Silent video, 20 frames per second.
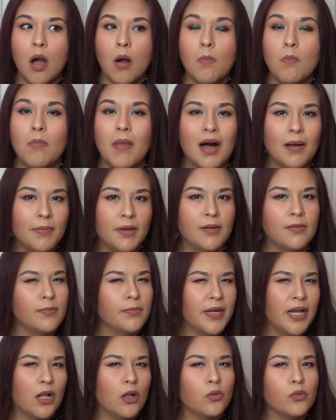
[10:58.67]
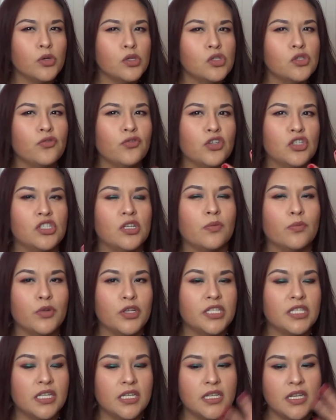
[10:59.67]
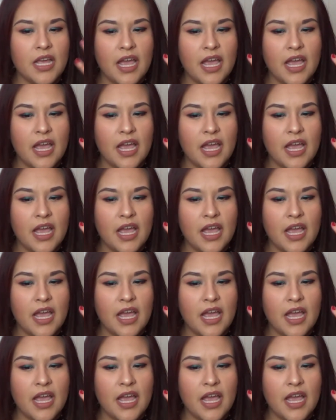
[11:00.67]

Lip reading: Mama Melrose, for some reason,